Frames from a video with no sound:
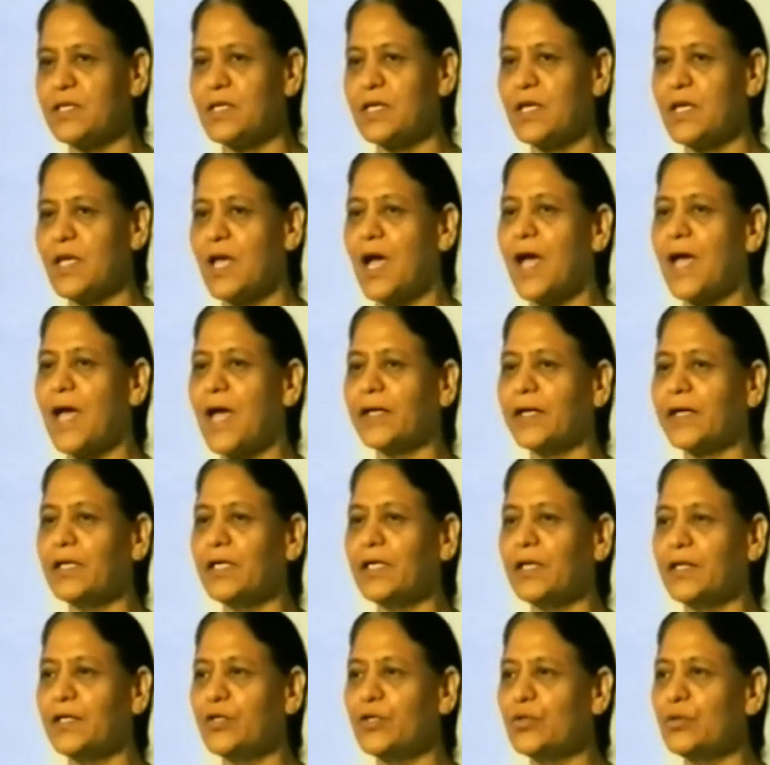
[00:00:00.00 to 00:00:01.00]
I can
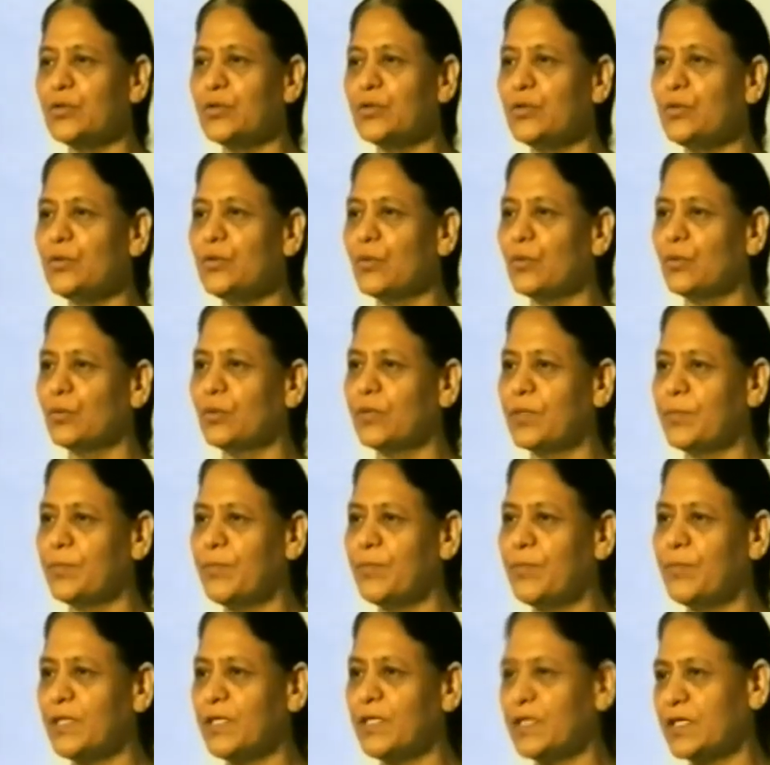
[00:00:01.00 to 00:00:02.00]
let you know the
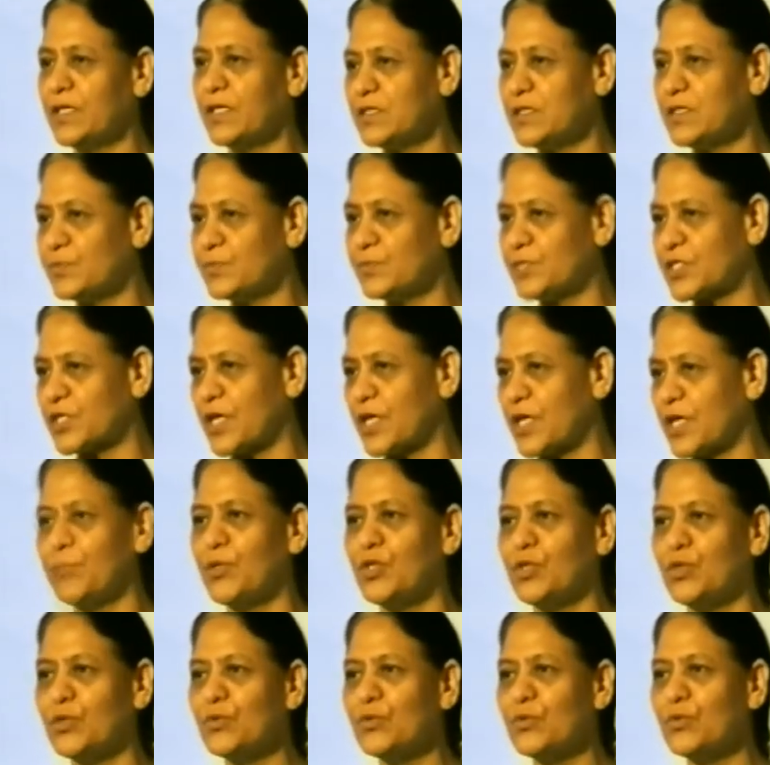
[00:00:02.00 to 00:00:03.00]
materials which can be
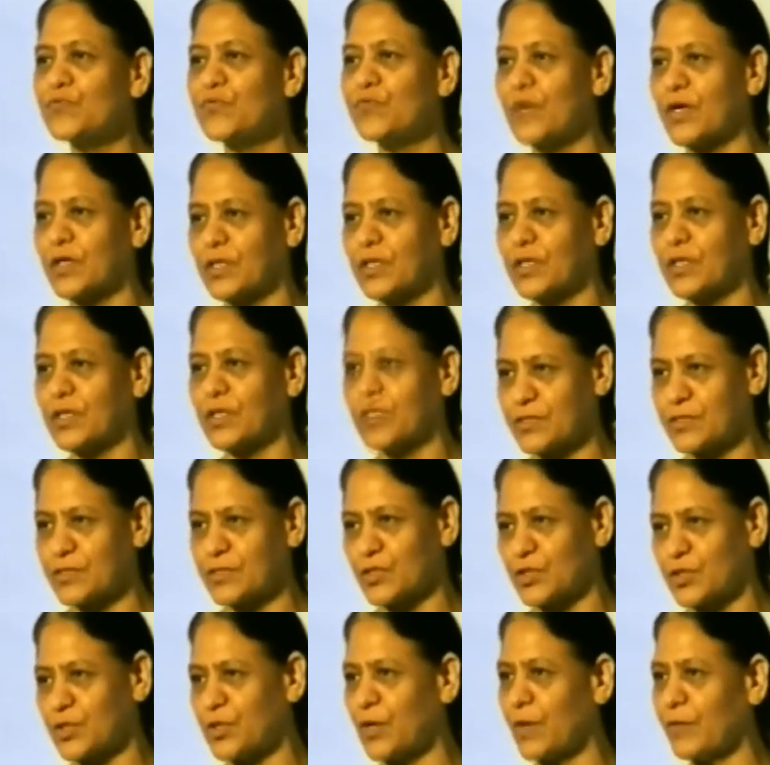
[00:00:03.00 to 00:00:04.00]
used for
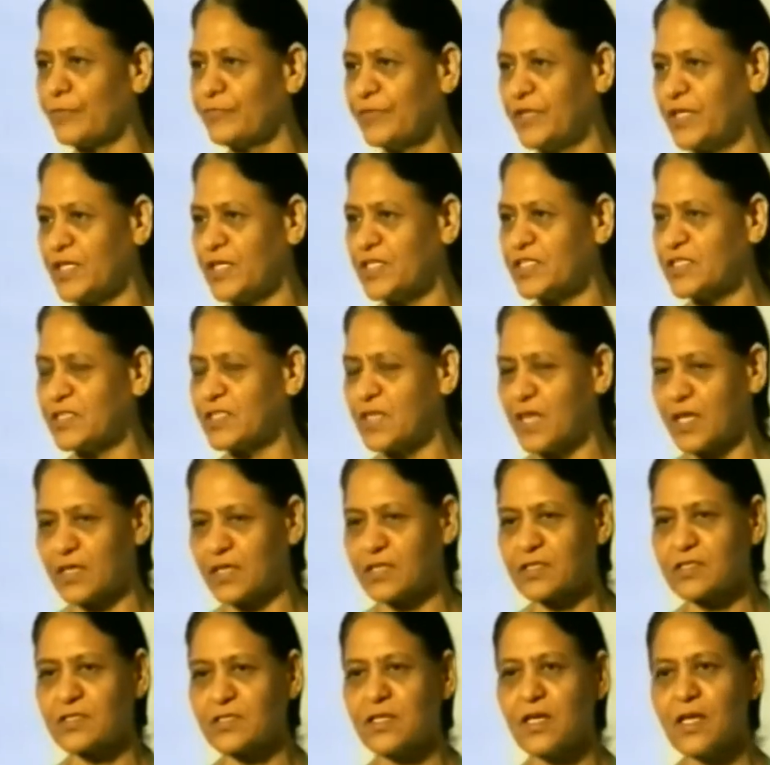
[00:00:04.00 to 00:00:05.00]
construction of these
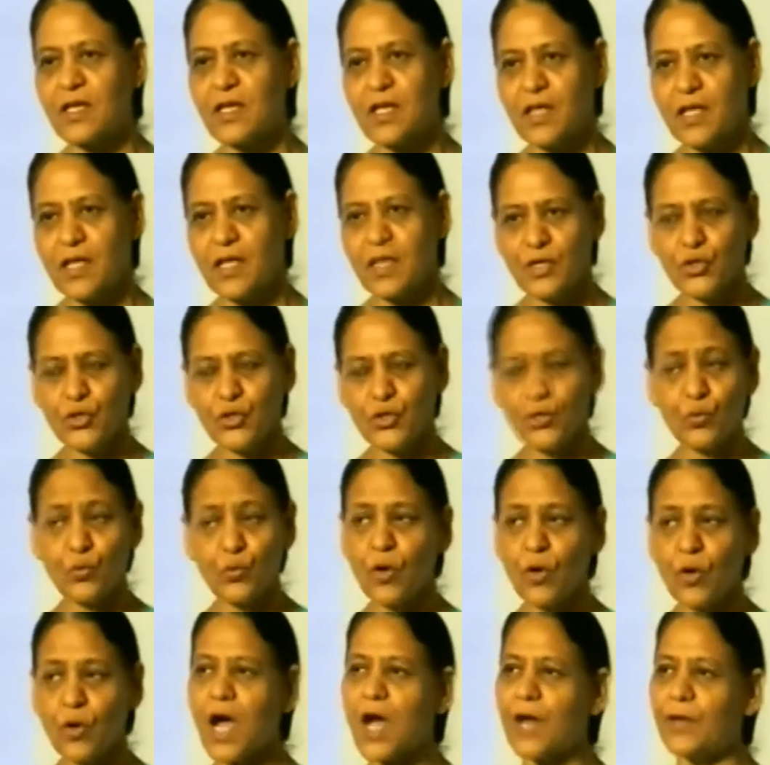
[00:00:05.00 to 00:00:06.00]
things. You
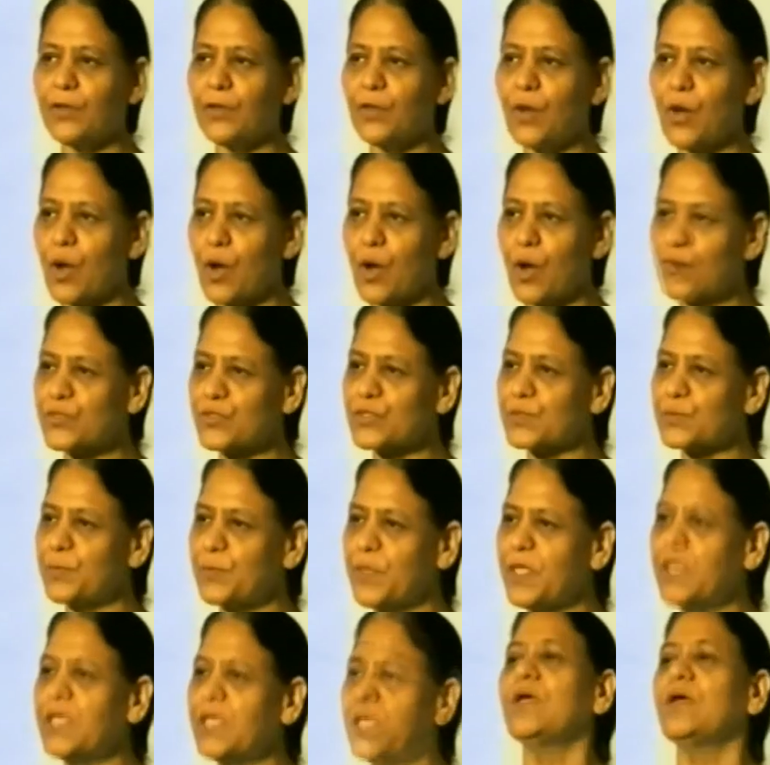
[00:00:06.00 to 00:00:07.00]
are now
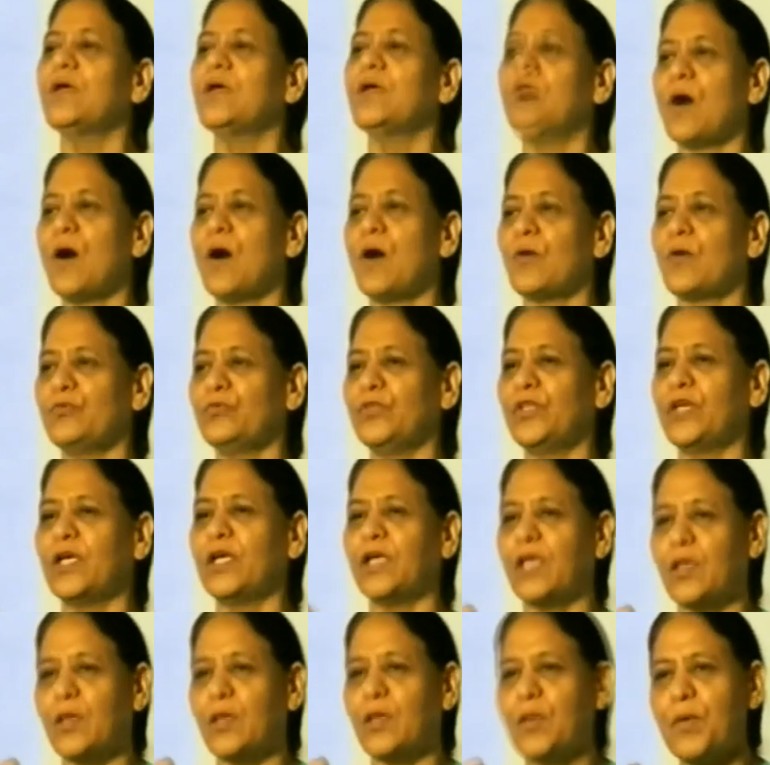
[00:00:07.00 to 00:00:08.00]
speaking of the
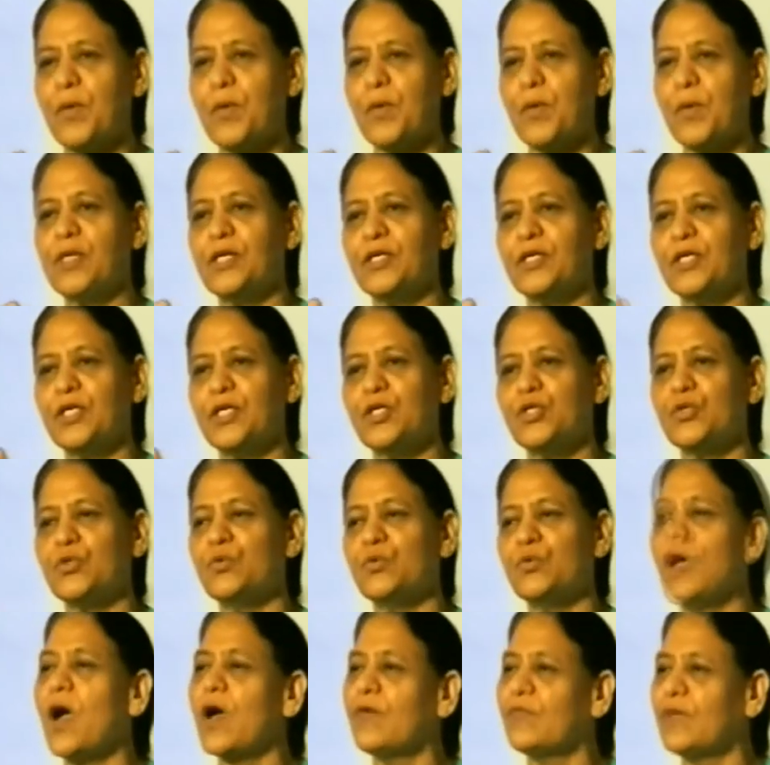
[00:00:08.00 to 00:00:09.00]
capability you
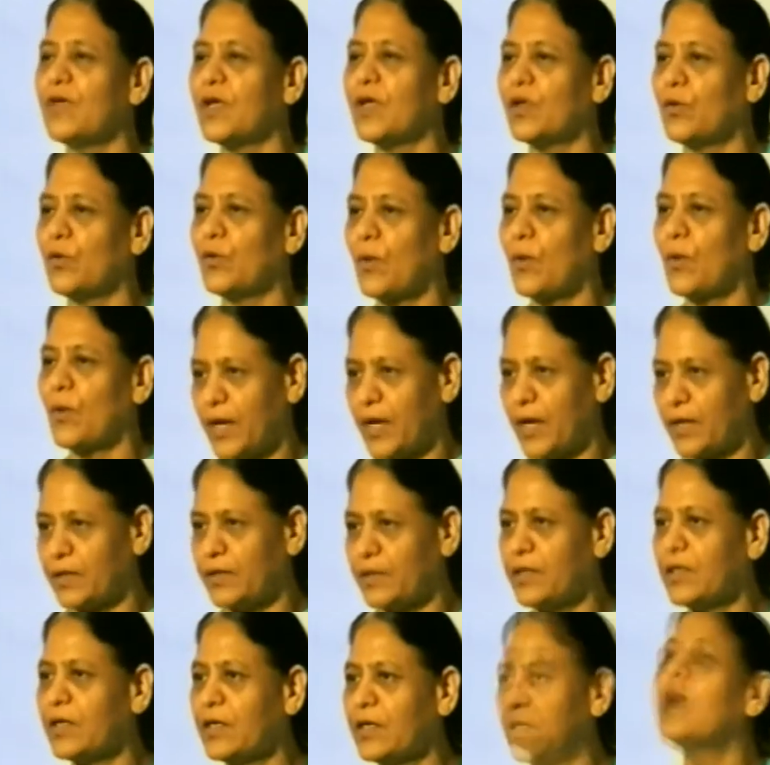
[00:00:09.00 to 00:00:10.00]
have acquired
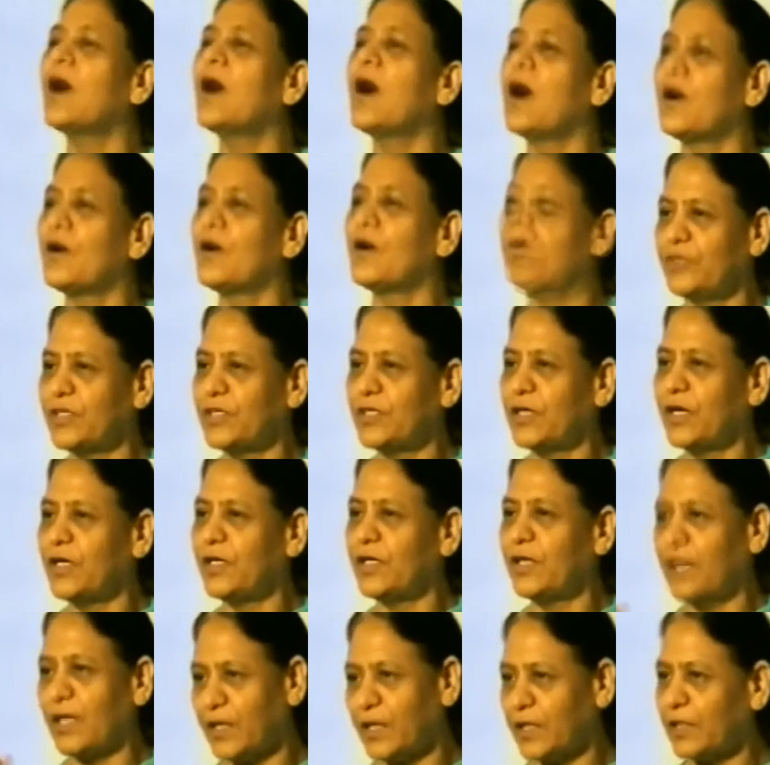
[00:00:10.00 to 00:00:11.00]
after
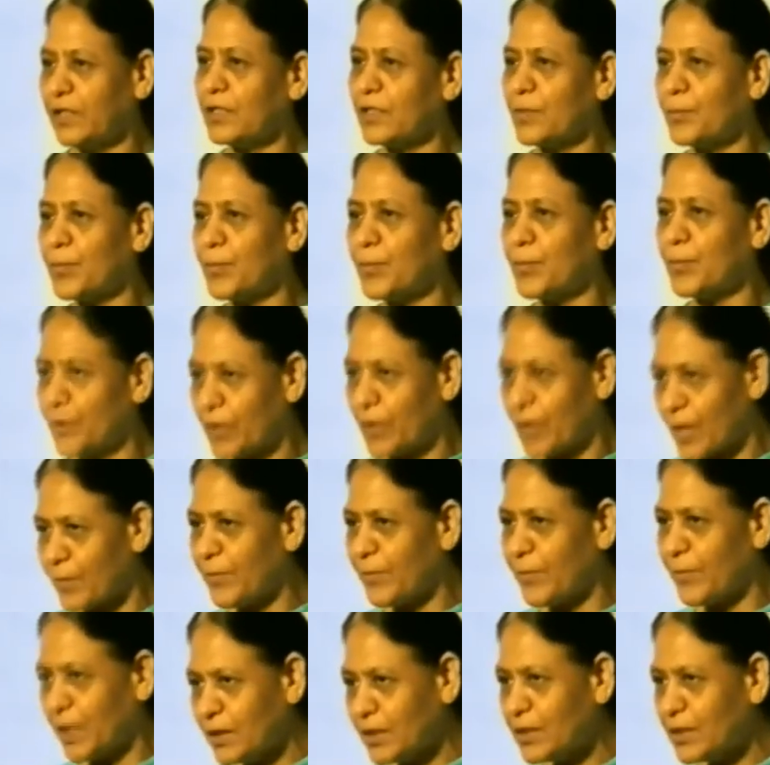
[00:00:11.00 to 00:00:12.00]
attending the program
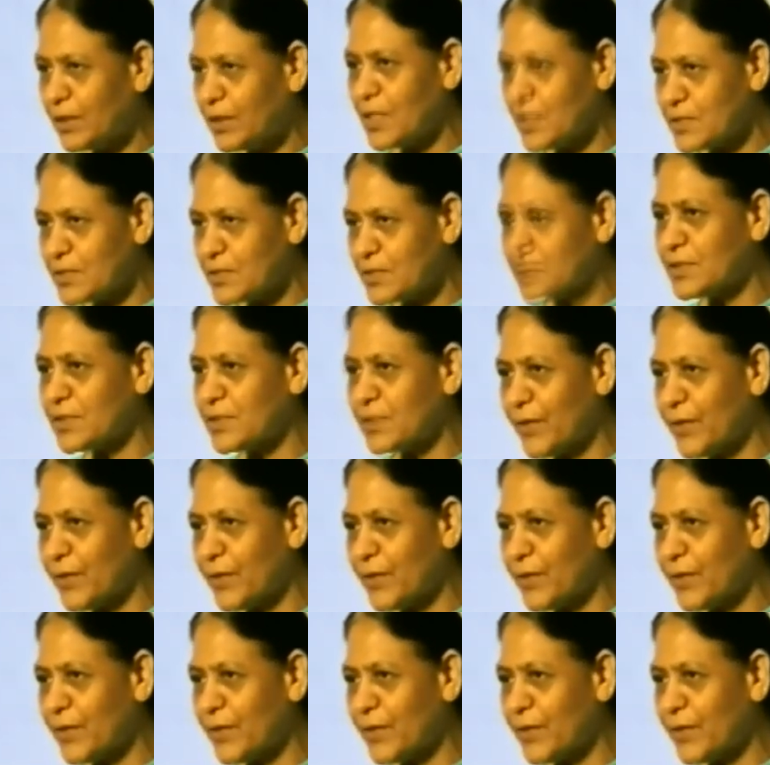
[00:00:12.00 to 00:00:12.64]
in civil